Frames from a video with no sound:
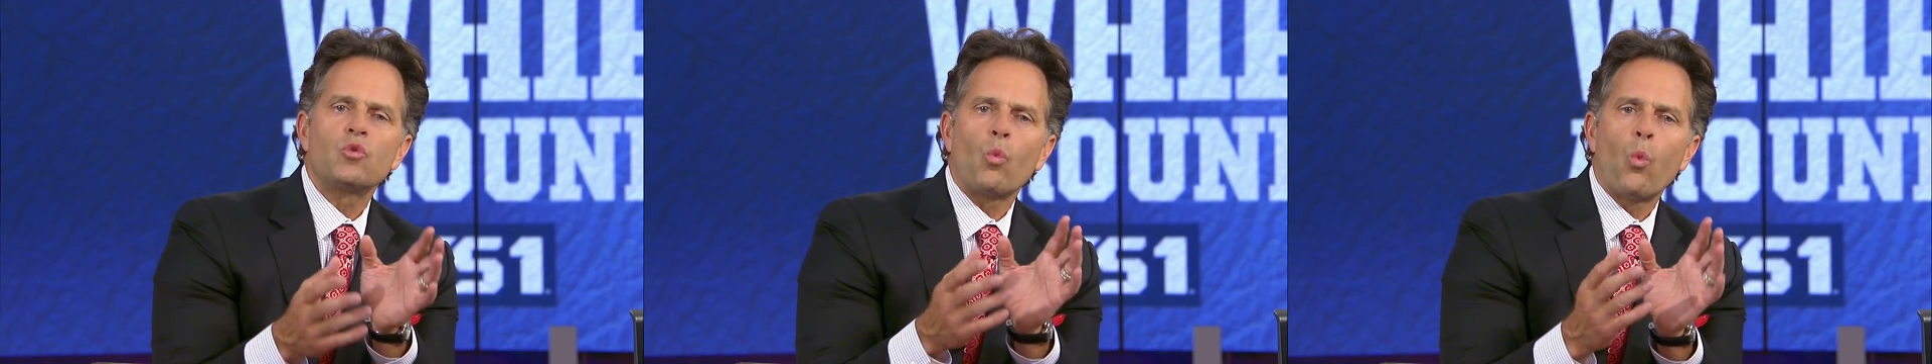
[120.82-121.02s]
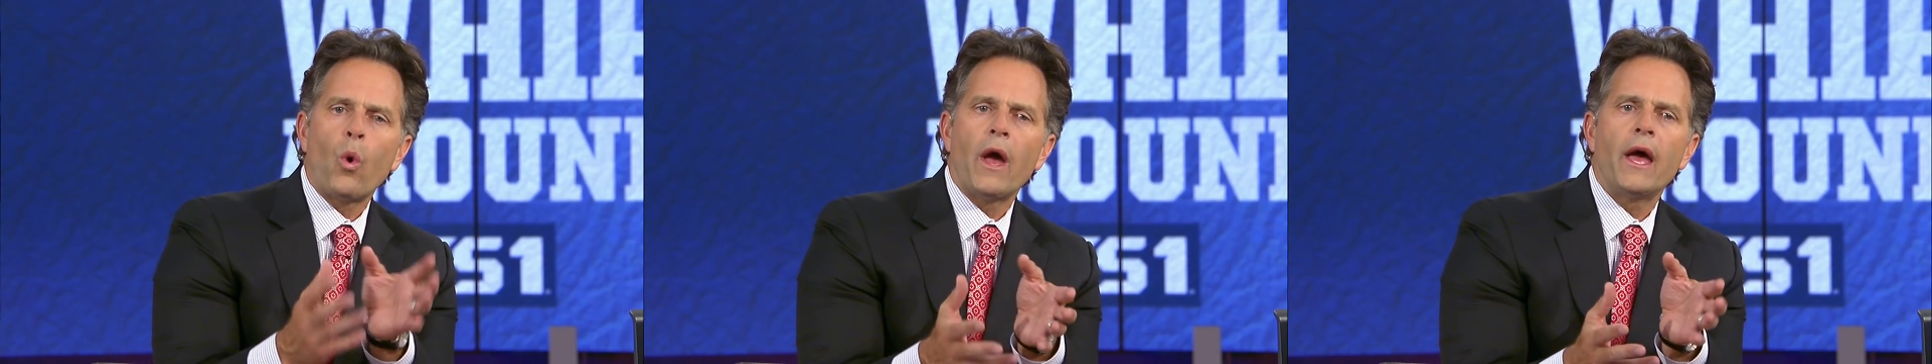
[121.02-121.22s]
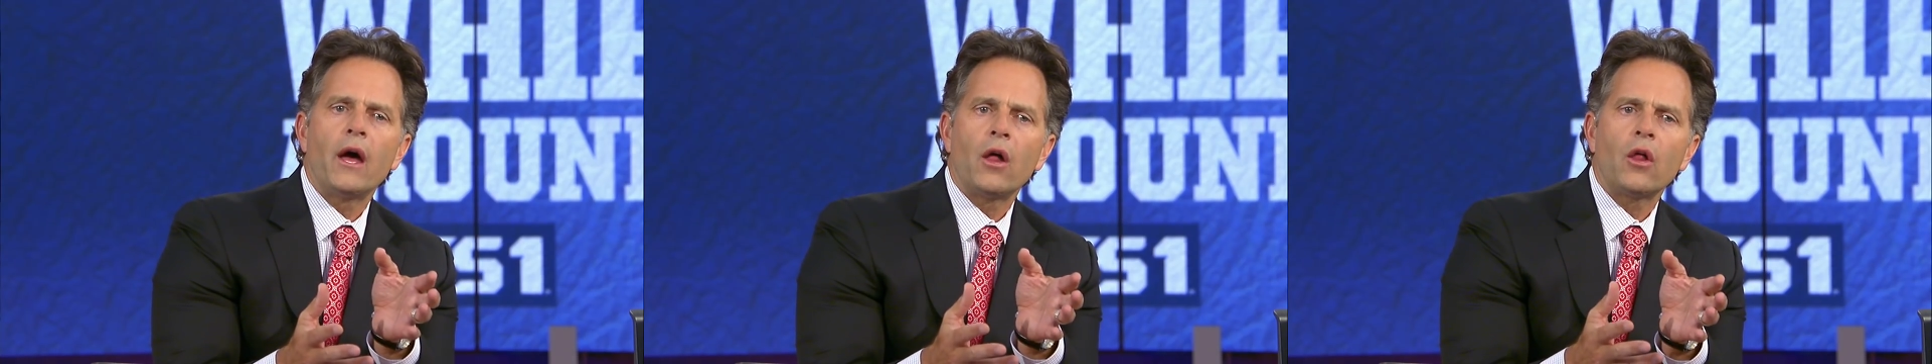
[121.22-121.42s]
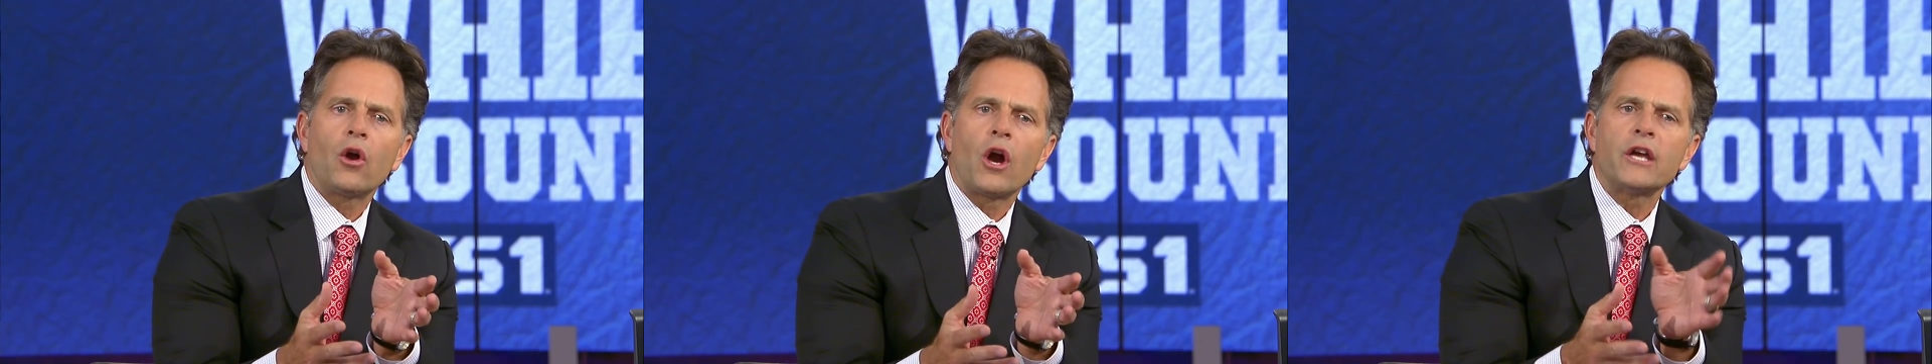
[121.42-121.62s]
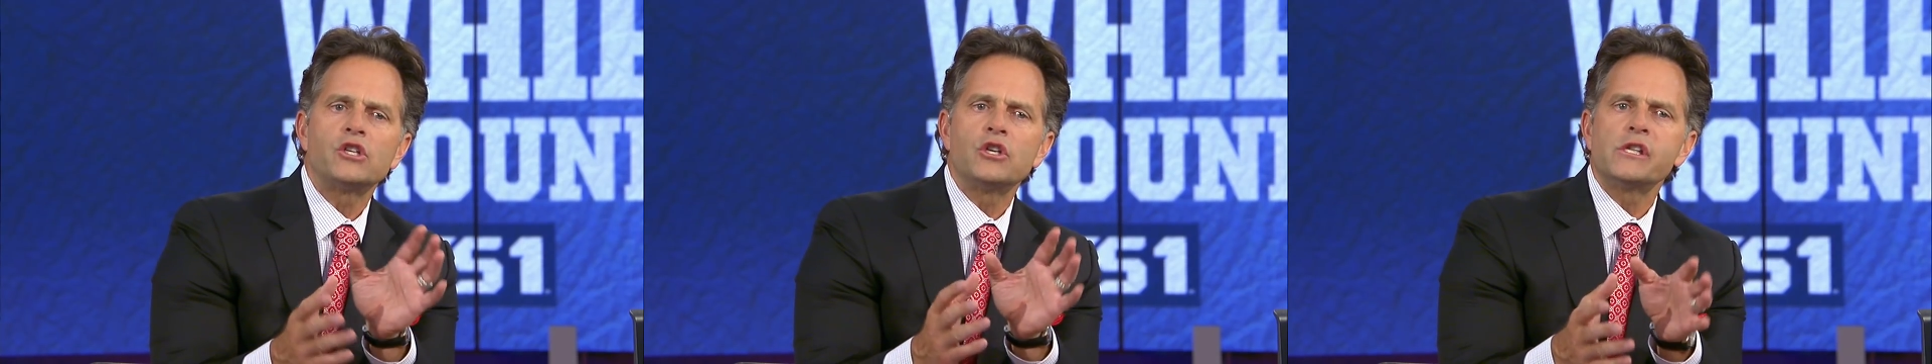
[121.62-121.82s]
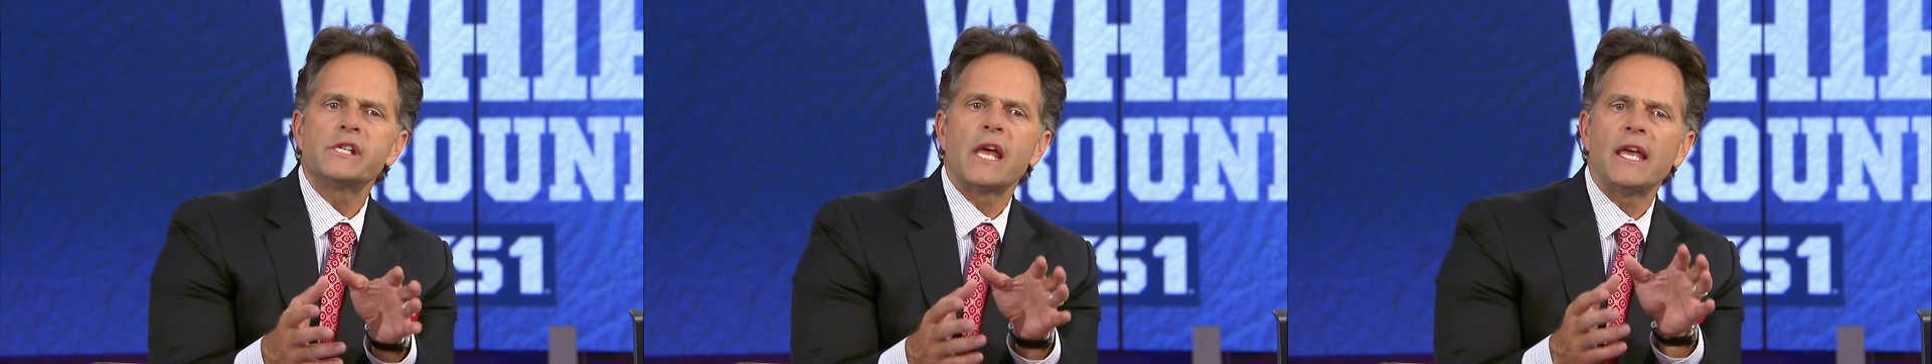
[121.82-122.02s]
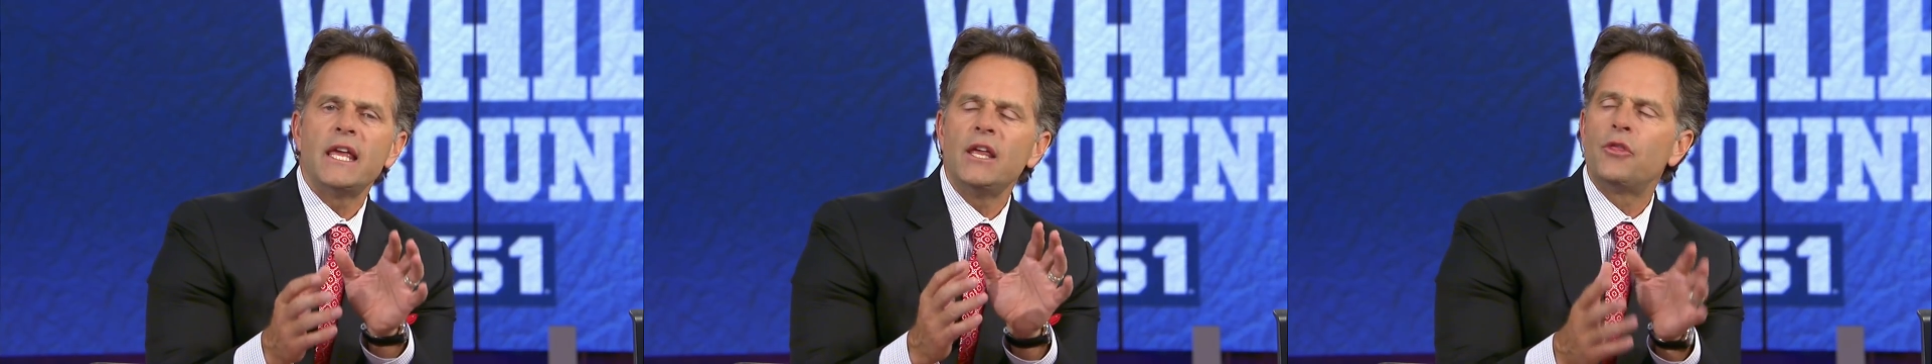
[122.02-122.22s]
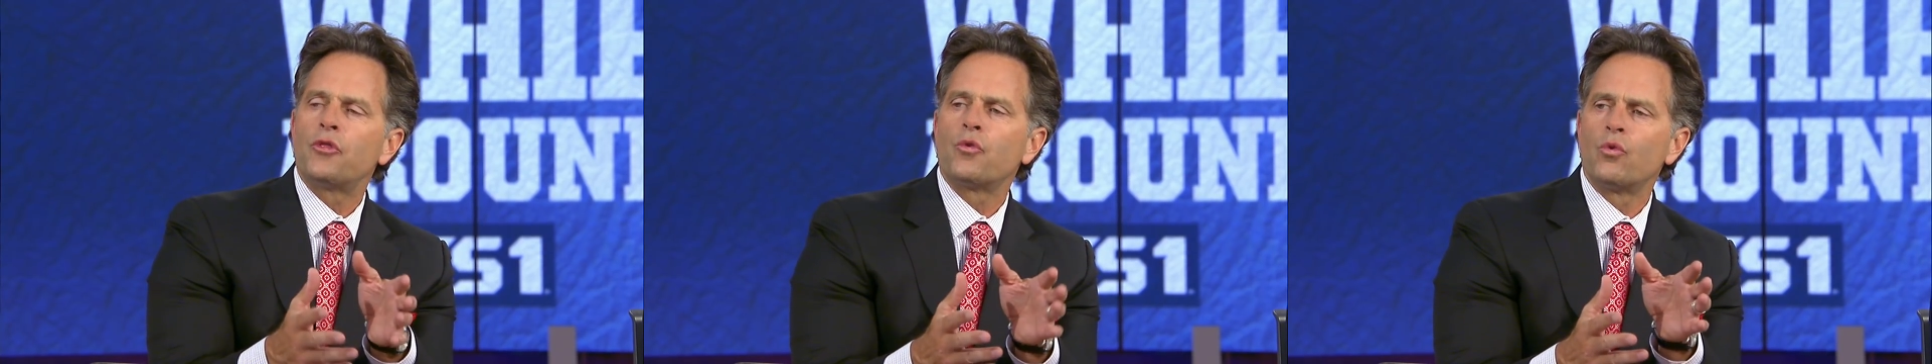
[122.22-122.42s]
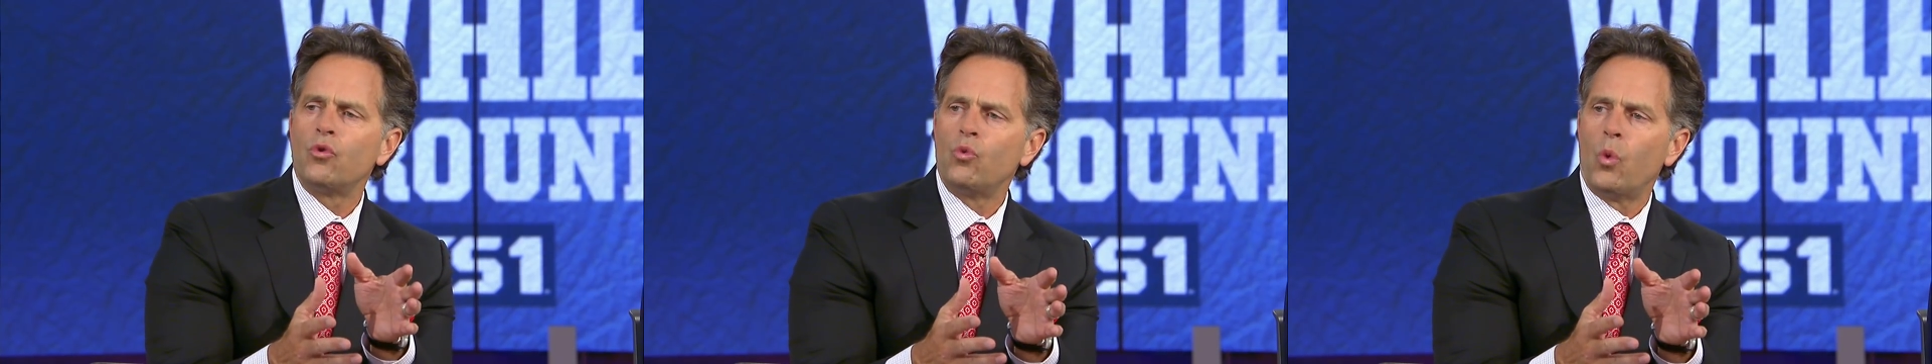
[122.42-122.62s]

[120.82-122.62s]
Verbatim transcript: well, or I should say, he threw